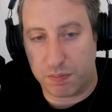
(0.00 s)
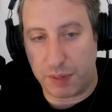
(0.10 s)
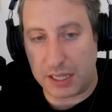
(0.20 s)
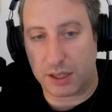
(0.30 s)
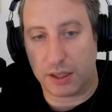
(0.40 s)

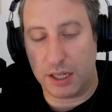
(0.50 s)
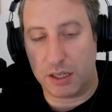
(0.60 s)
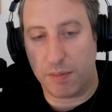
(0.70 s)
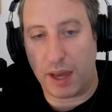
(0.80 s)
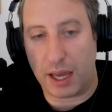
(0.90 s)
basically a
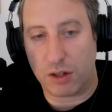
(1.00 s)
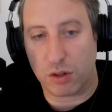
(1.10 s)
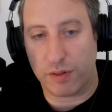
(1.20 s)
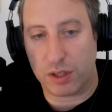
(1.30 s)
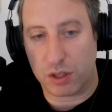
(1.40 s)

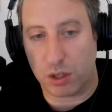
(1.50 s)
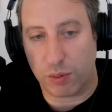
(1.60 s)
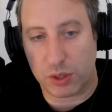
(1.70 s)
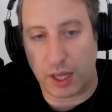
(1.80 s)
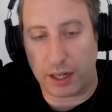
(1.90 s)
demand-driven
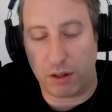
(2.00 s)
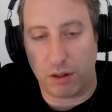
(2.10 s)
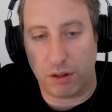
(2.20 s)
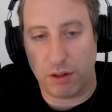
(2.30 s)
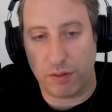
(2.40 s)
super
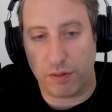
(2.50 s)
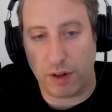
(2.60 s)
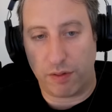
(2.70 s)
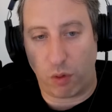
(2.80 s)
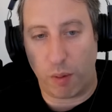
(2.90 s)
cycle
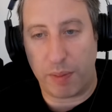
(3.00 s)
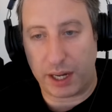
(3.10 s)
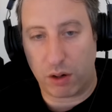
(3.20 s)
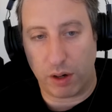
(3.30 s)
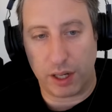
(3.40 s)
for
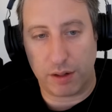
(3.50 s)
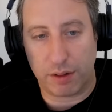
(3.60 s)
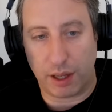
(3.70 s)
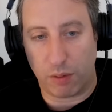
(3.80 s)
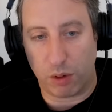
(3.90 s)
Bitcoin
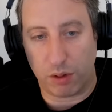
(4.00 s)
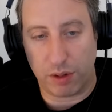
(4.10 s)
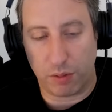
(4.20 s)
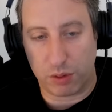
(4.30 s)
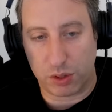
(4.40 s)
that
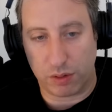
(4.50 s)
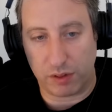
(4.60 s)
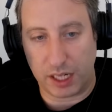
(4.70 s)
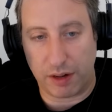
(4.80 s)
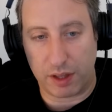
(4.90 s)
will sort of
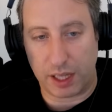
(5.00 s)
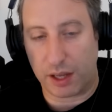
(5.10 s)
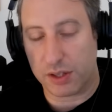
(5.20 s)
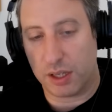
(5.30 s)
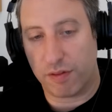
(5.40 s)
lead everything
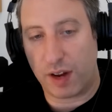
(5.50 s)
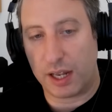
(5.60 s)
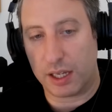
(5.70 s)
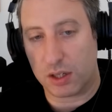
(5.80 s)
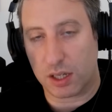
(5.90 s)
else. And then
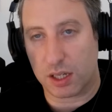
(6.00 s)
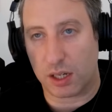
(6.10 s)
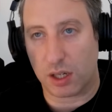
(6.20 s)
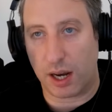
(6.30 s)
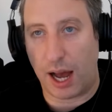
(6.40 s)
finally, just to
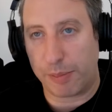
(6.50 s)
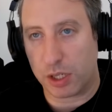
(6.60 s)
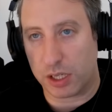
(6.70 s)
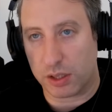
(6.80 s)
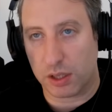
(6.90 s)
touch on
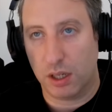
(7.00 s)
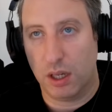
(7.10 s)
options,